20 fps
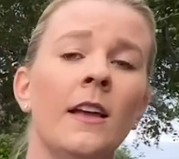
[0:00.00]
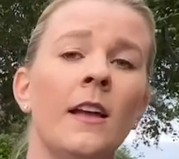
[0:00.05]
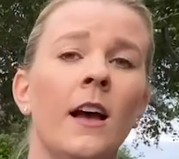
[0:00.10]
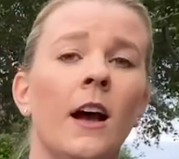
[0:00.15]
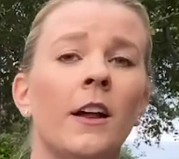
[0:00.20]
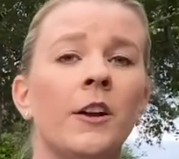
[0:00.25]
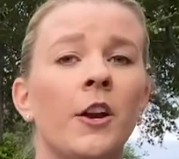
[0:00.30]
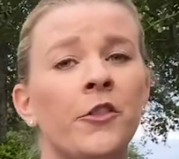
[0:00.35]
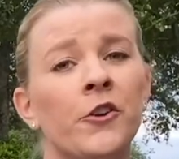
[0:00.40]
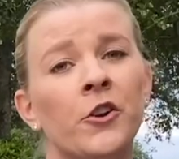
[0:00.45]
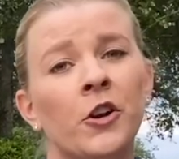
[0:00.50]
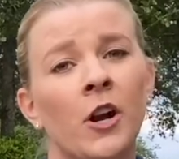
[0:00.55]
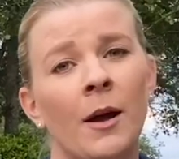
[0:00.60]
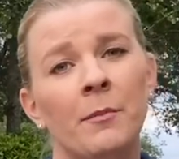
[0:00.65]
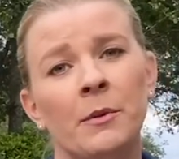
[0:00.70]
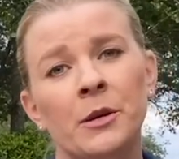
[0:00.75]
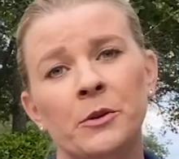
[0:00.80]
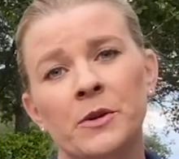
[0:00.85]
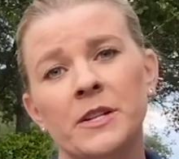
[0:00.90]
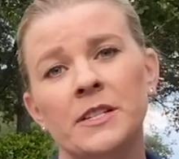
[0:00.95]
Another
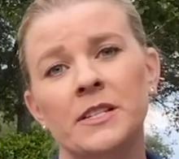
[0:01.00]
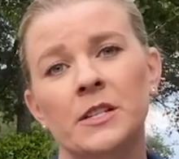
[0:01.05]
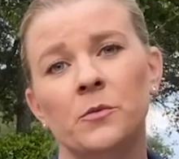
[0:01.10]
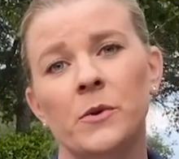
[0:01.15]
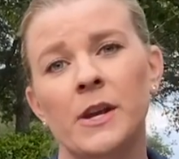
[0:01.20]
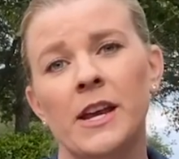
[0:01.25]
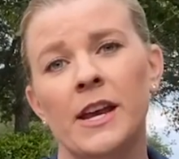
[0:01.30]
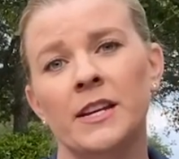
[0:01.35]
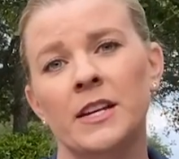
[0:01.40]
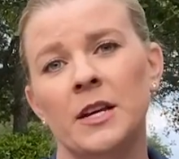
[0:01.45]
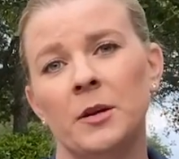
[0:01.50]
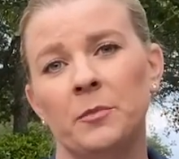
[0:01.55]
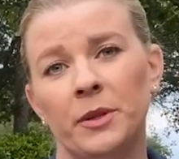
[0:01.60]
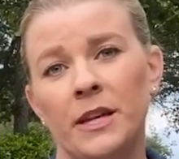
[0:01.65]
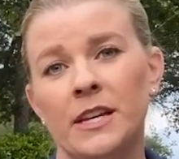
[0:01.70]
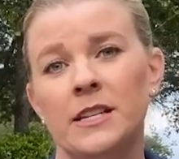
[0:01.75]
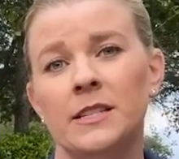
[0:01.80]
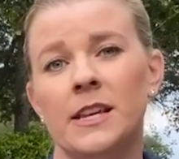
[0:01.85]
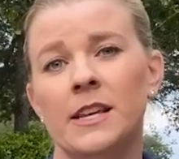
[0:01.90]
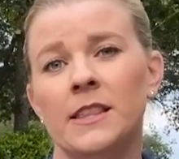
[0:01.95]
common reason we end up
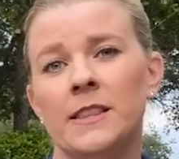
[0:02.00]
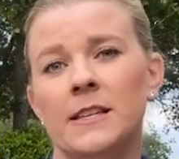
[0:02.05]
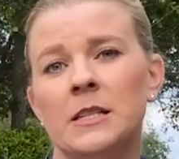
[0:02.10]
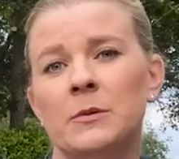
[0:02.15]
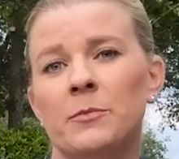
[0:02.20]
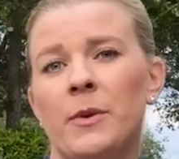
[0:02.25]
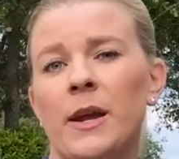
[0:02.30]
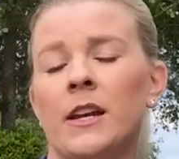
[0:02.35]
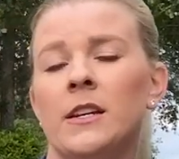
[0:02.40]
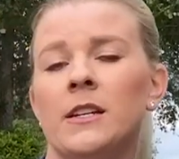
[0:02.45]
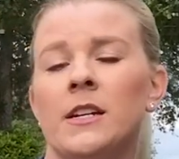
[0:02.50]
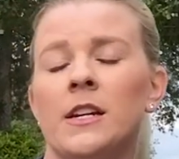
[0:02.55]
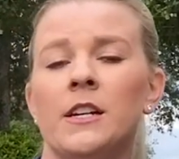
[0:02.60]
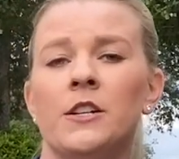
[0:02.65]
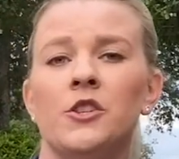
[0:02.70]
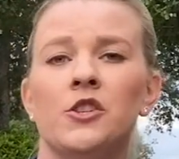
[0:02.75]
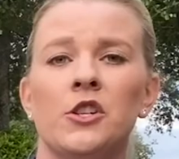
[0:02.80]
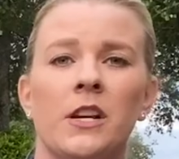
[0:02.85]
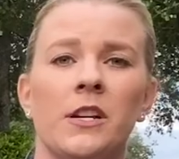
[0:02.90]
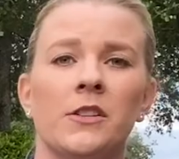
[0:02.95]
placing this
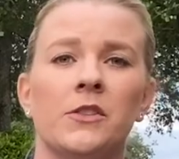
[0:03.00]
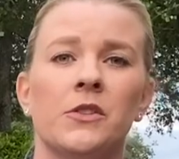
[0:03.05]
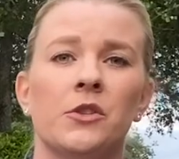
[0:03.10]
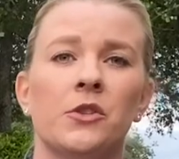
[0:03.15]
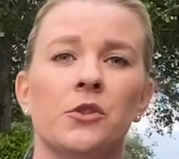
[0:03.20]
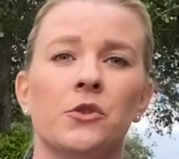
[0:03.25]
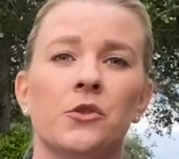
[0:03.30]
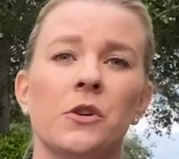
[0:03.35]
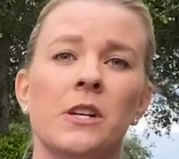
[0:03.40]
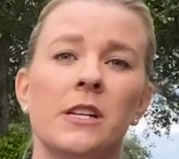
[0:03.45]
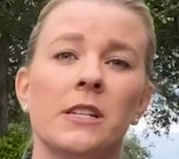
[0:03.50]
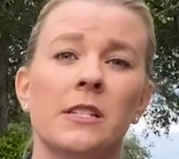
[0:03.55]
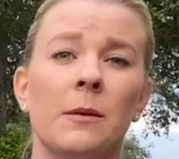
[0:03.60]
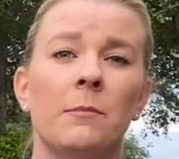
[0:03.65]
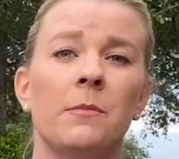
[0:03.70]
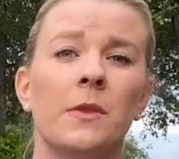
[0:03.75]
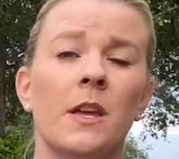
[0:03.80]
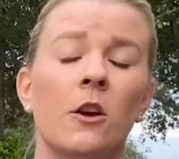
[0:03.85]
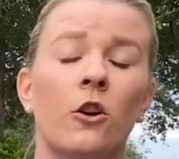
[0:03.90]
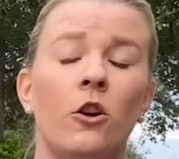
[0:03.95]
bandage is to treat
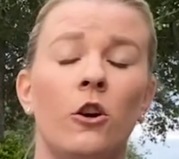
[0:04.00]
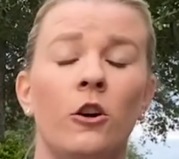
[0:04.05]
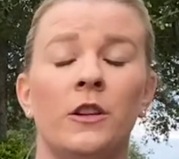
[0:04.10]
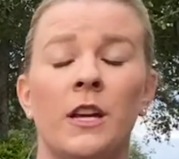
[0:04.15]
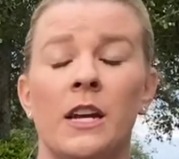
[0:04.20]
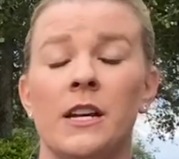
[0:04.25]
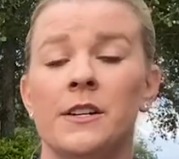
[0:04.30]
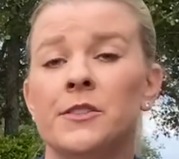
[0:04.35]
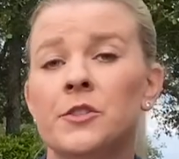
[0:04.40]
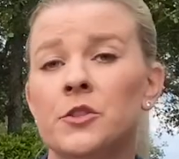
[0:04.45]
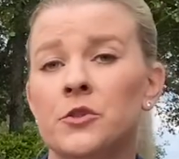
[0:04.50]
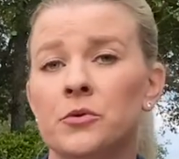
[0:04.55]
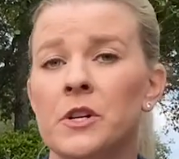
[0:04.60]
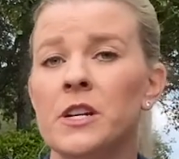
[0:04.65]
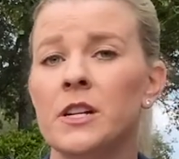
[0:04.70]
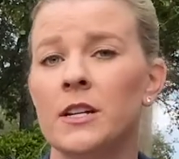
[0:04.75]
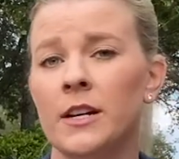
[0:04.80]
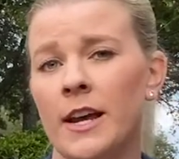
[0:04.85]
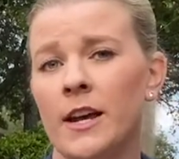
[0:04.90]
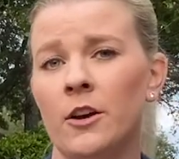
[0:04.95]
something called a
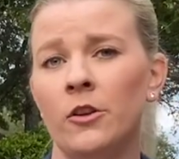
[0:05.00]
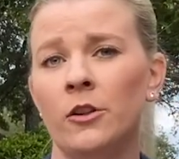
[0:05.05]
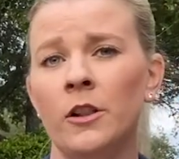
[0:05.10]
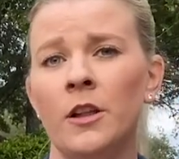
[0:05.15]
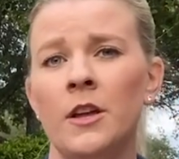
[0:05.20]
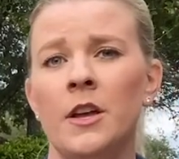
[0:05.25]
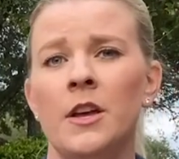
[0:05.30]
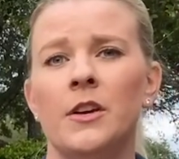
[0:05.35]
street nail.